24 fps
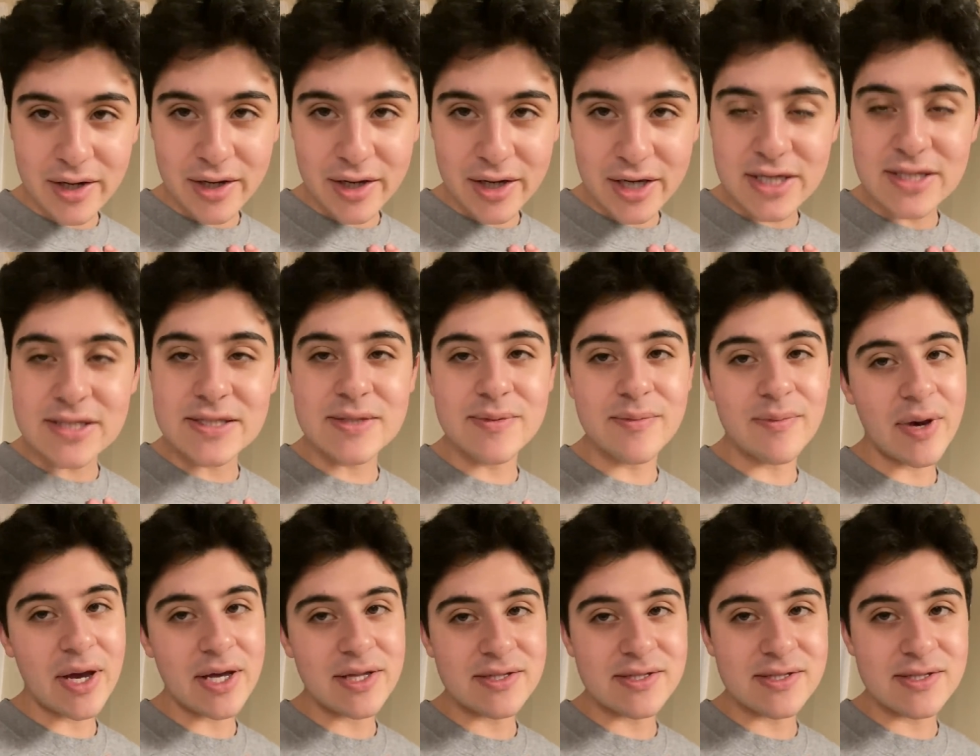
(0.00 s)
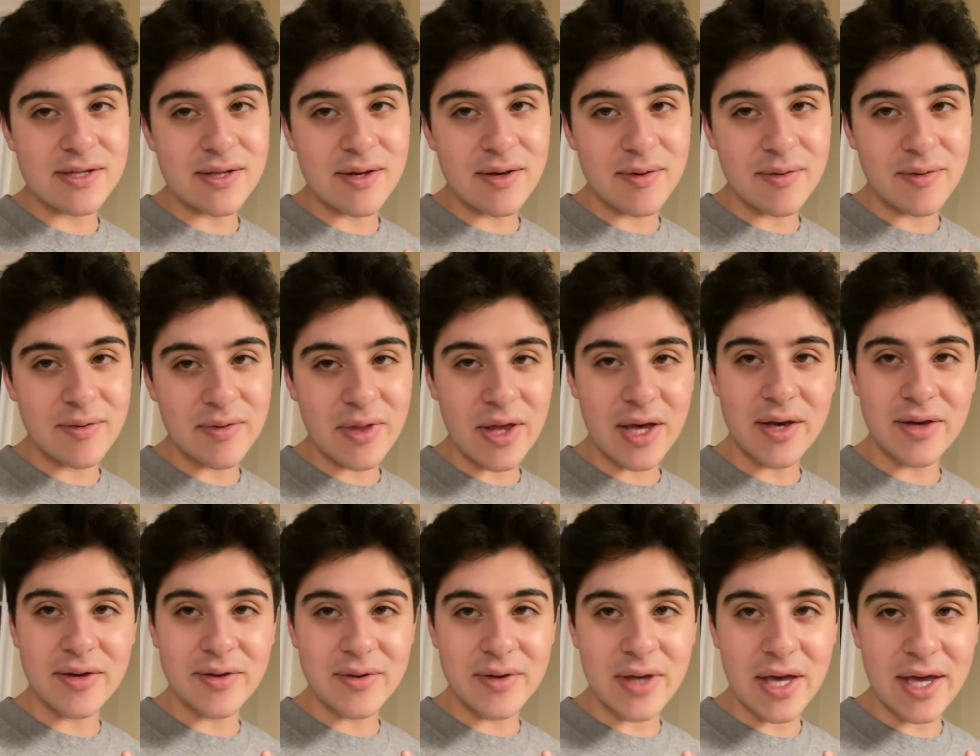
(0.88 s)
cause mine's the
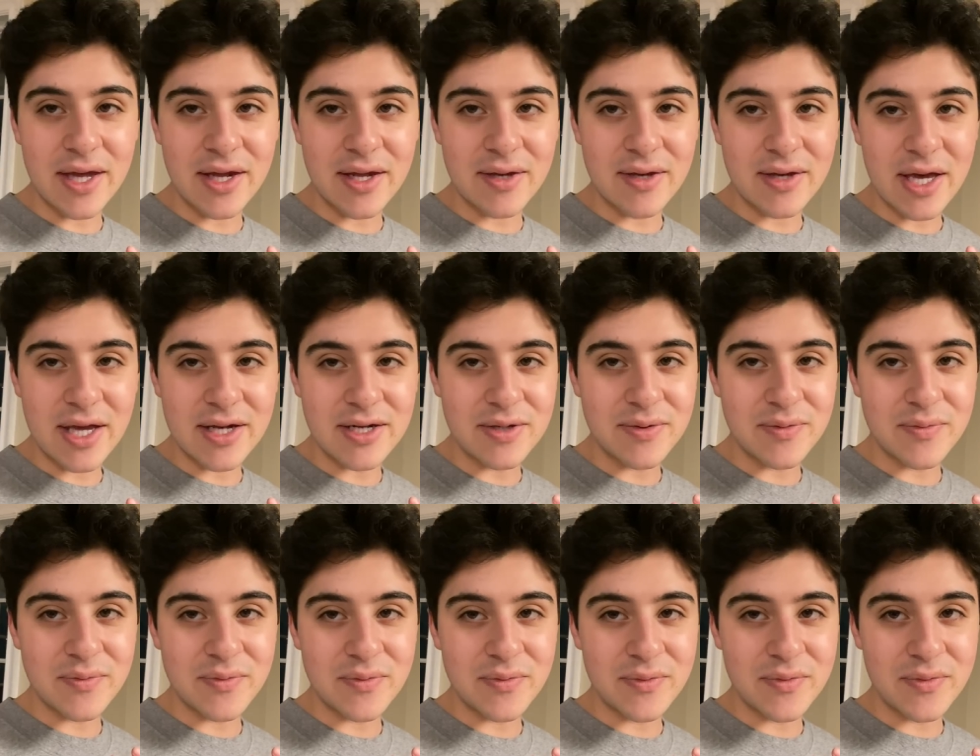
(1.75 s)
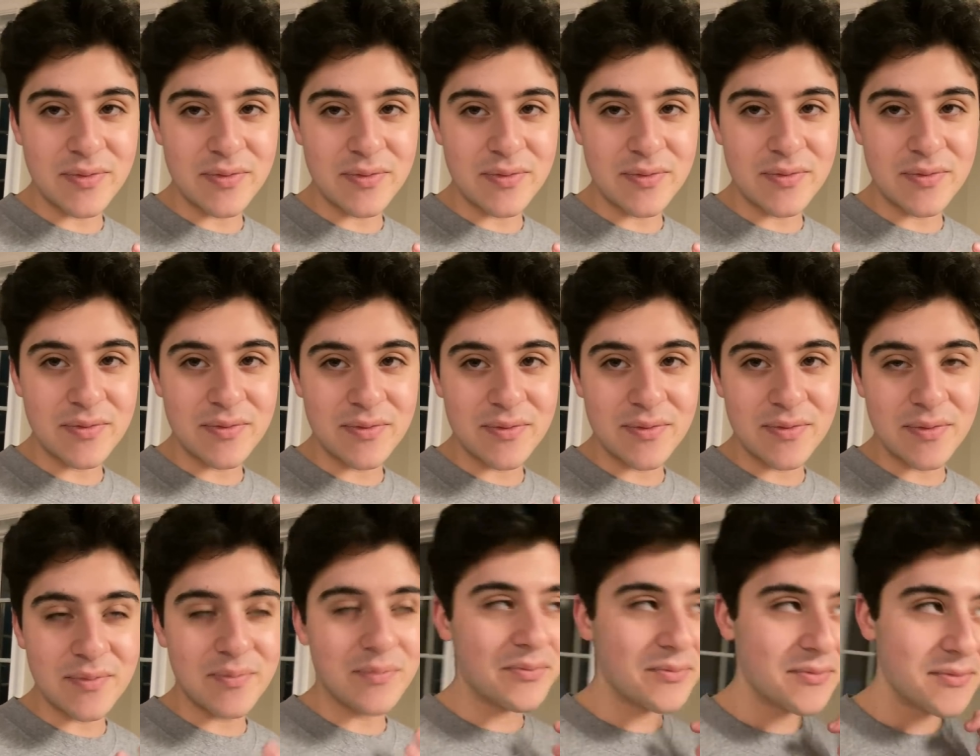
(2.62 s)
and. and mm.